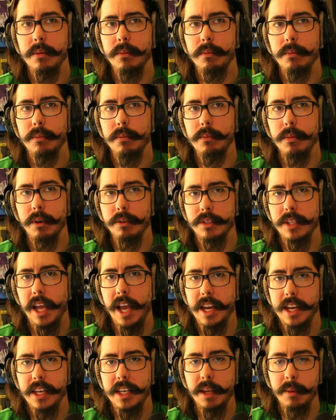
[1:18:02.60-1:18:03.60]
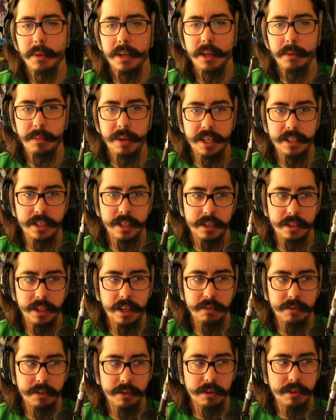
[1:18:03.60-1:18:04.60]
most academic and basic
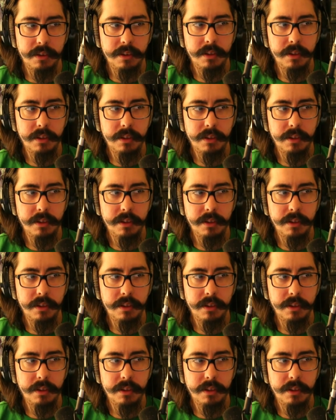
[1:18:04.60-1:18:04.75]
level,